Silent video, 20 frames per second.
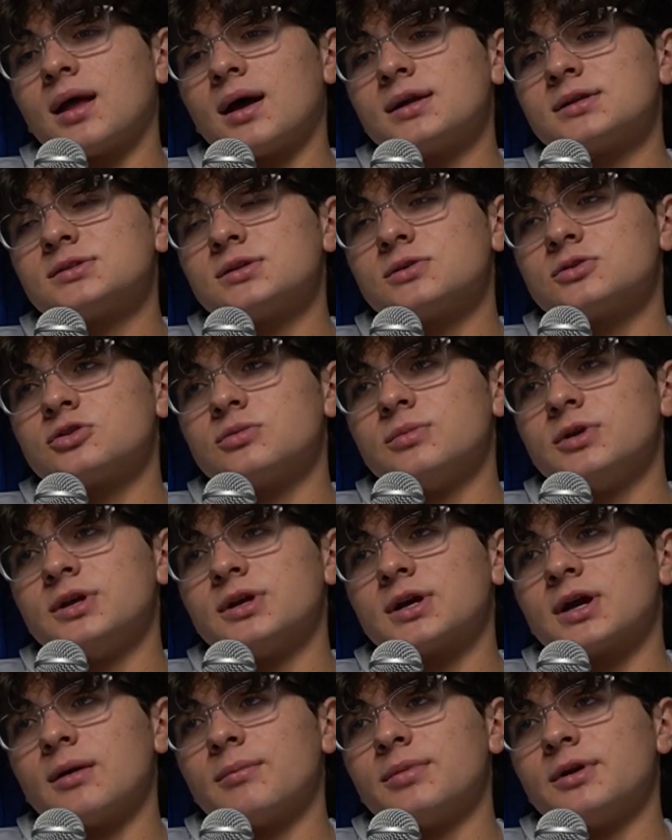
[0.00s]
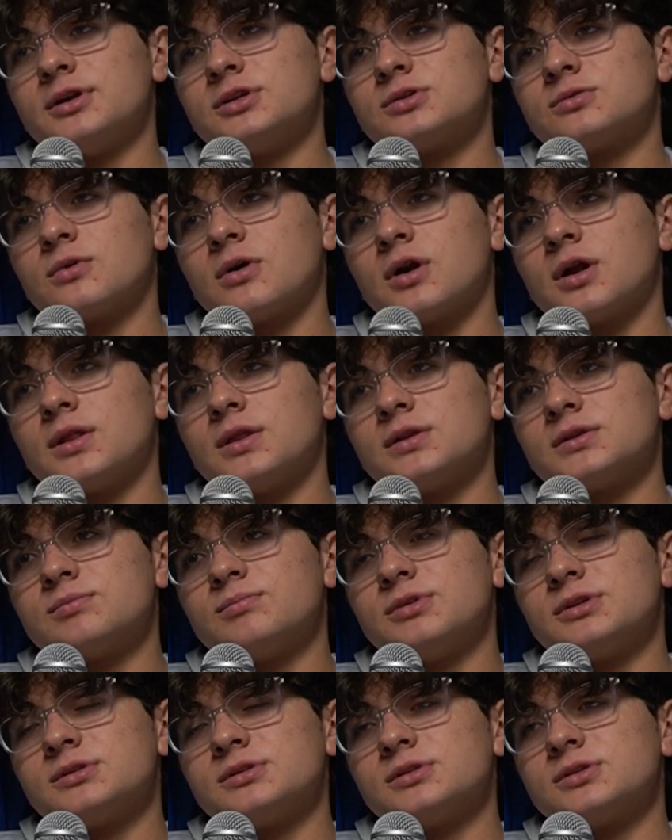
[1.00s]
lot of social media companies run on this
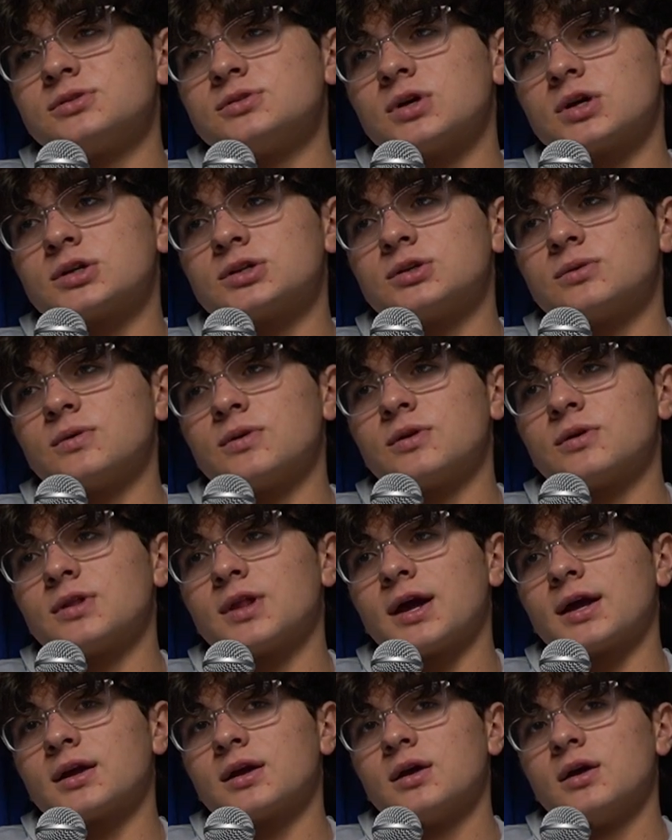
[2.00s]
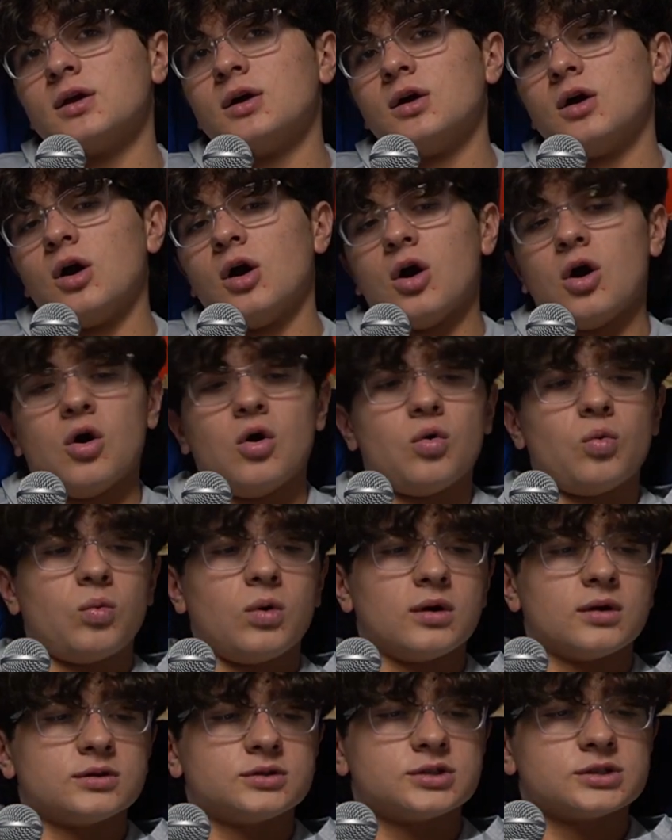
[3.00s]
business structure where they're like, Oh,
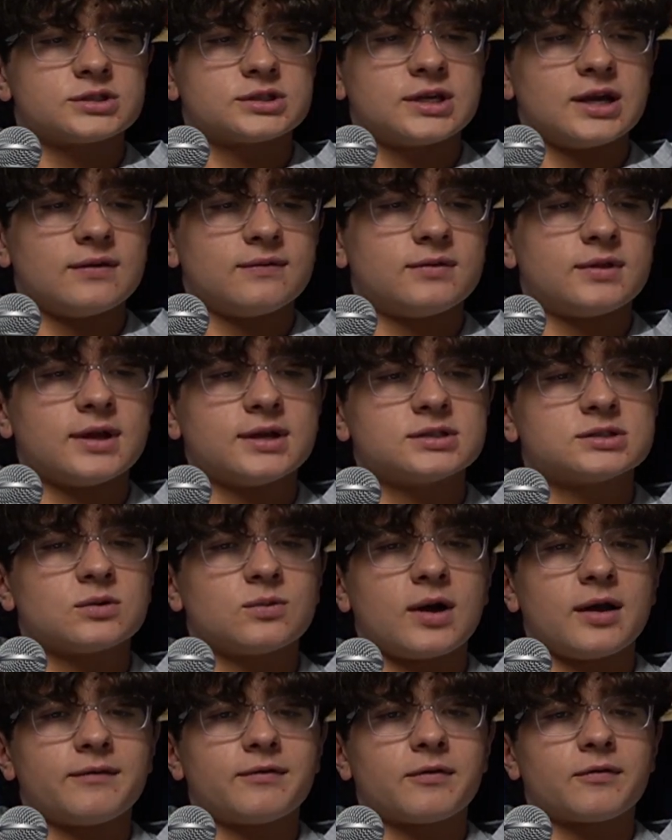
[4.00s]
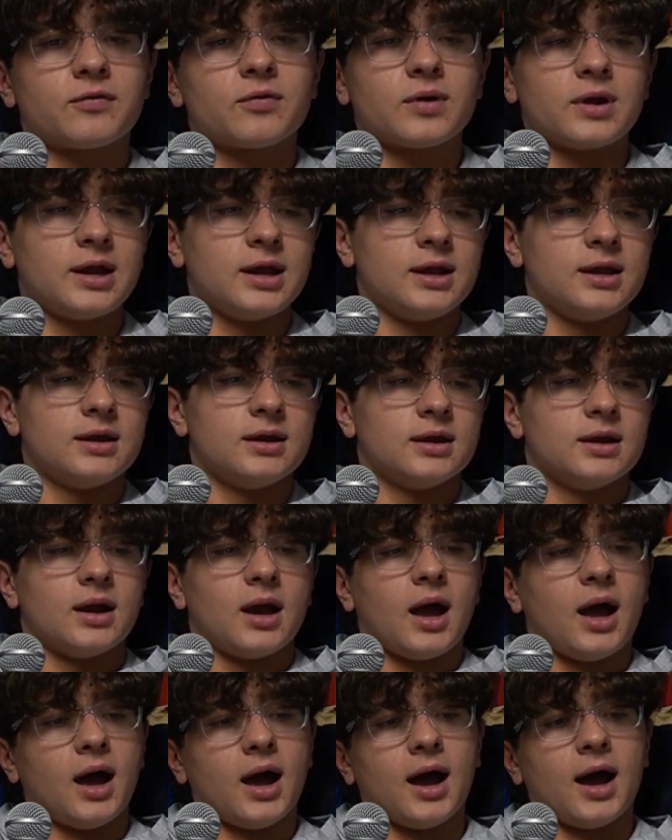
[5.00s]
we'll just give things away for free
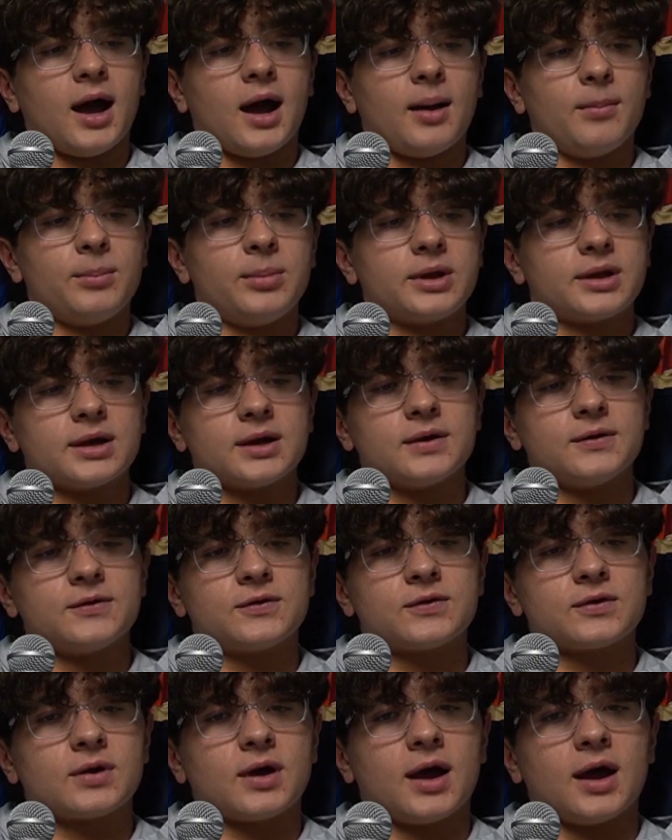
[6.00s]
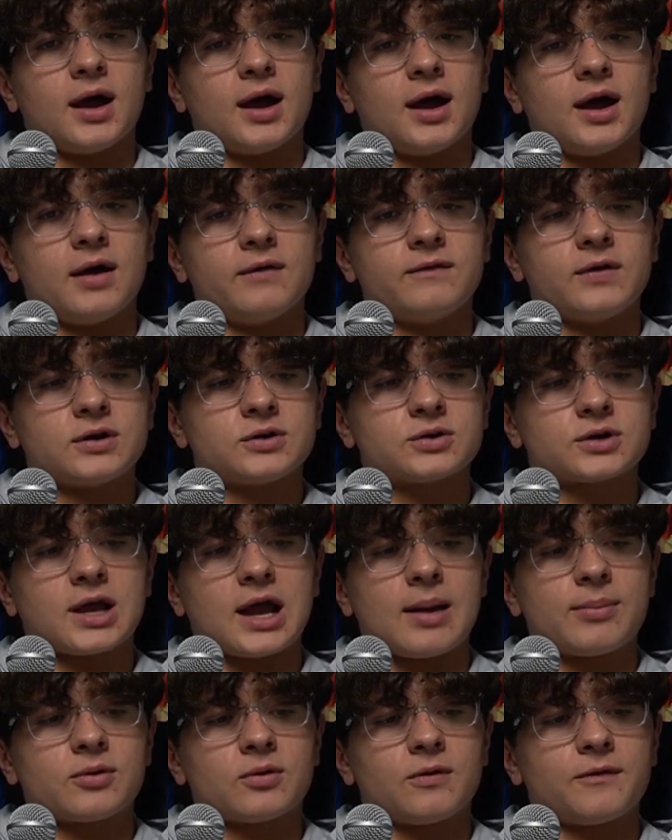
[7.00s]
uh, because uh, venture
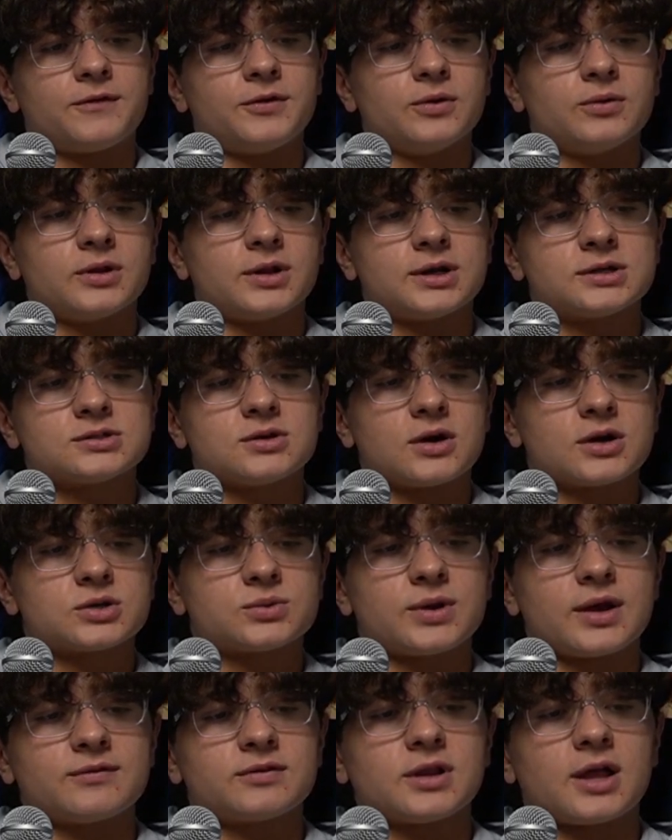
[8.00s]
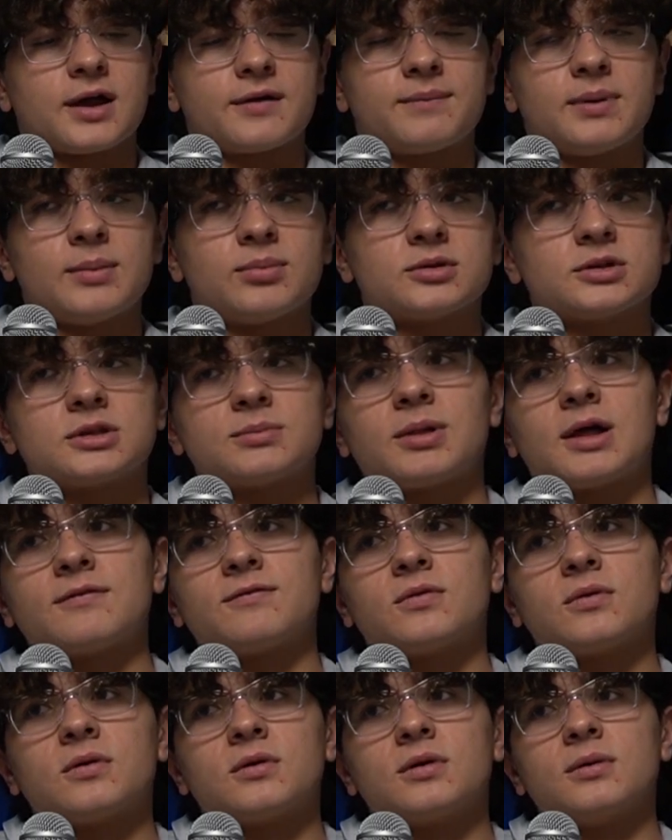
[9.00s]
capital will fuel it as long as we have a lot of people on the
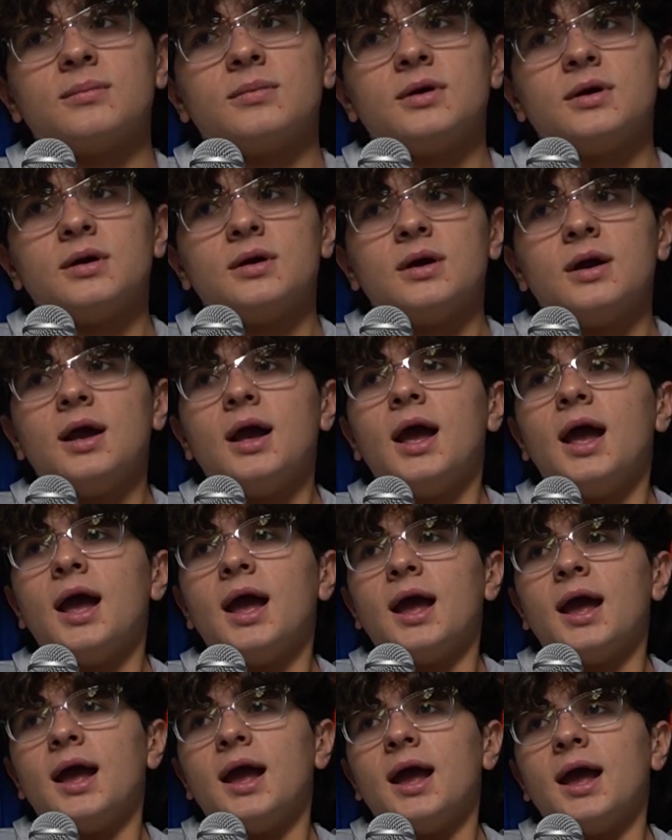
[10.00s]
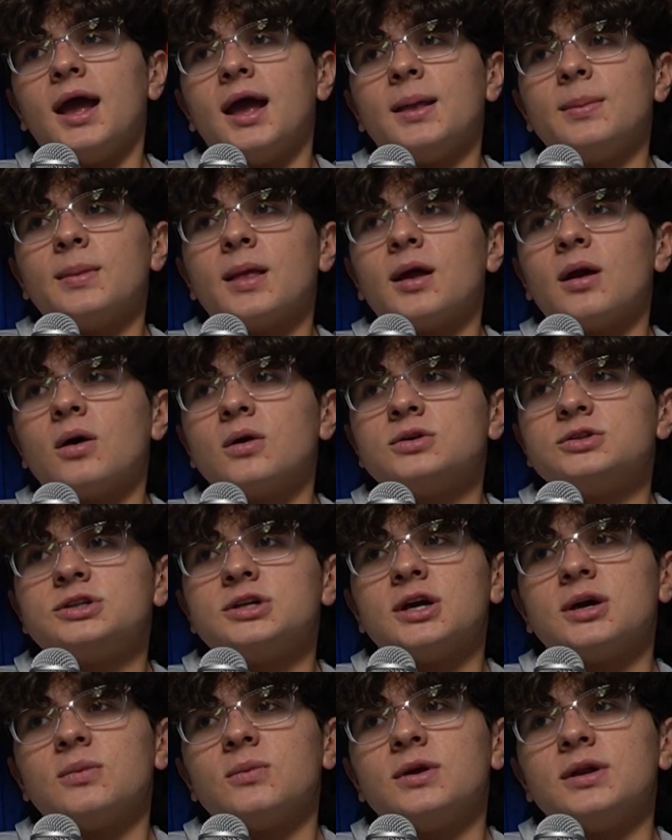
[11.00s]
platform and then oh
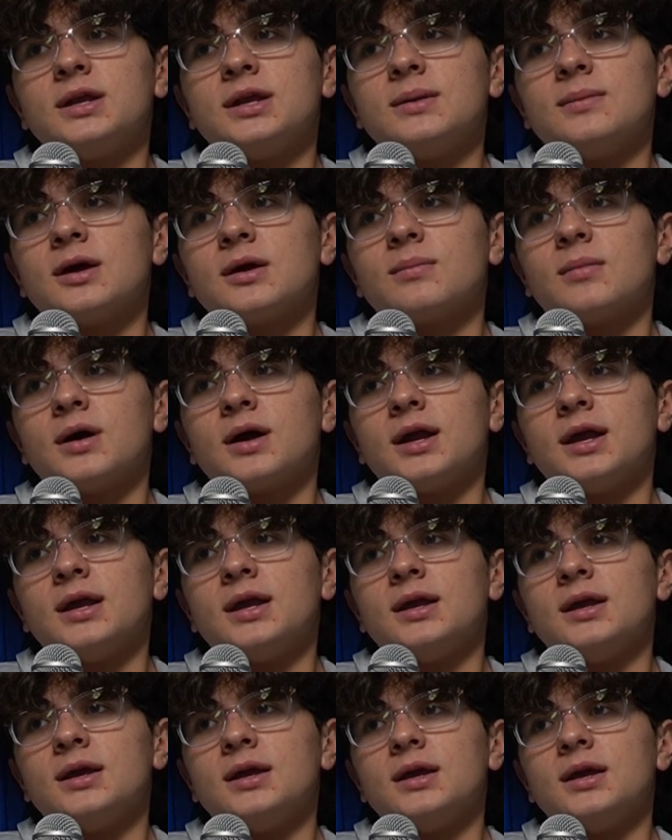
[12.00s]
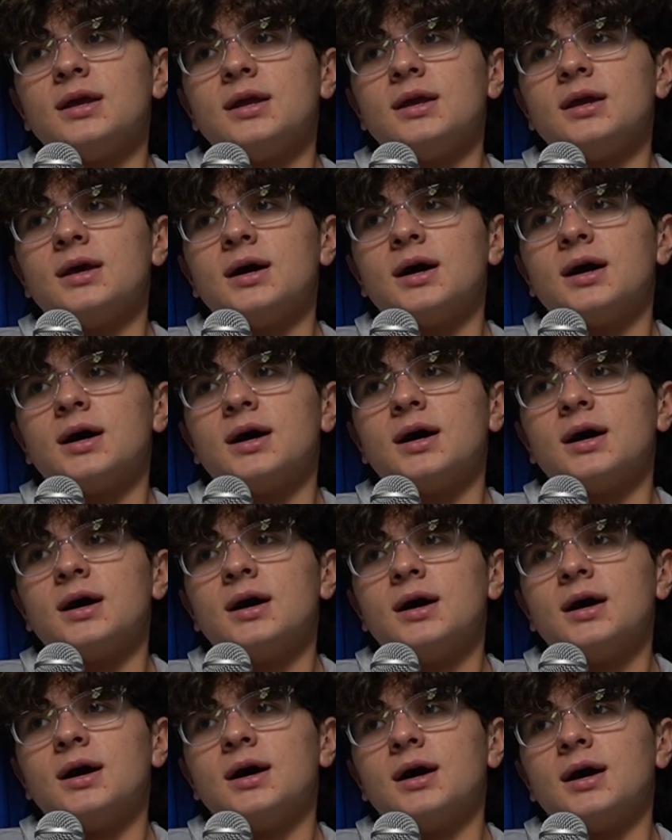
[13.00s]
shit, we need to make money. Uh, uh,
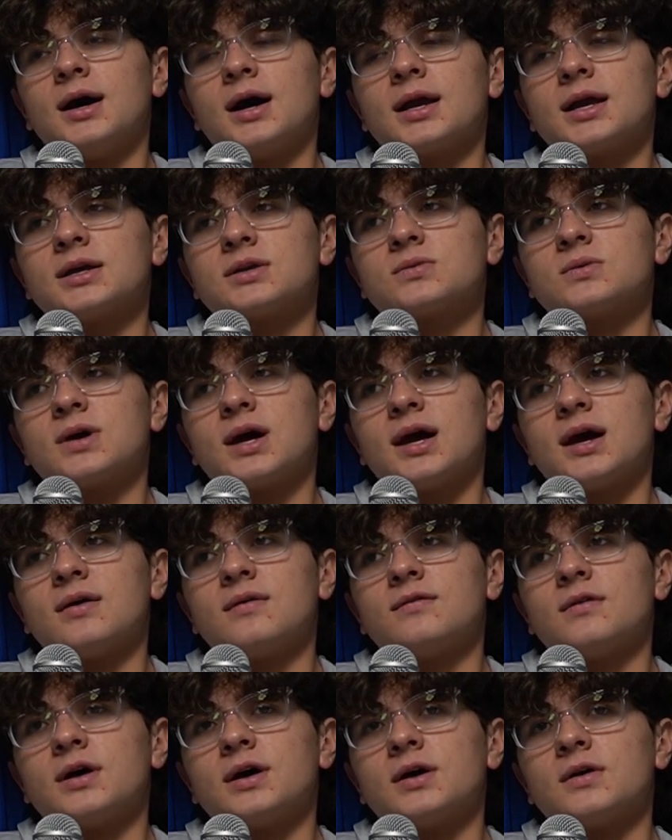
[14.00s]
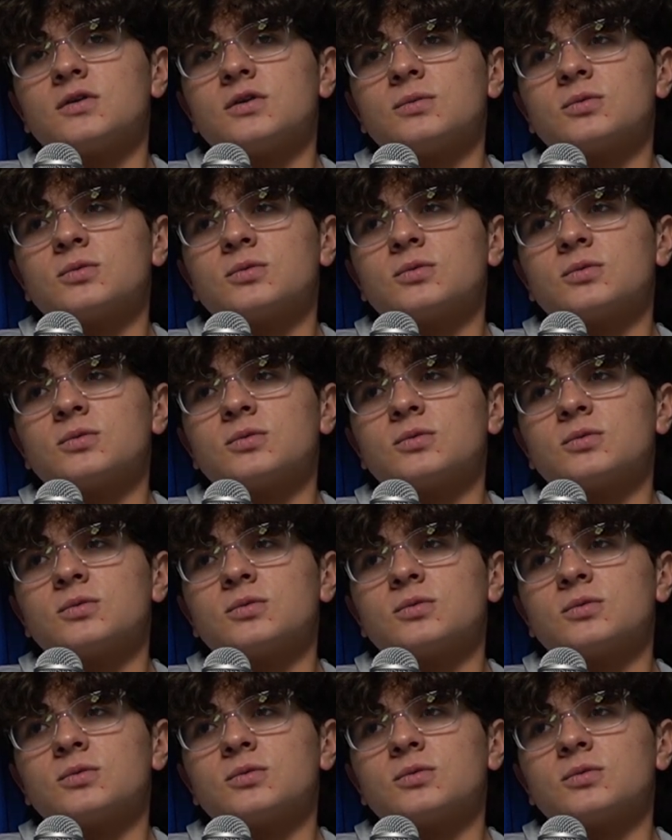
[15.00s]
I guess we'll have a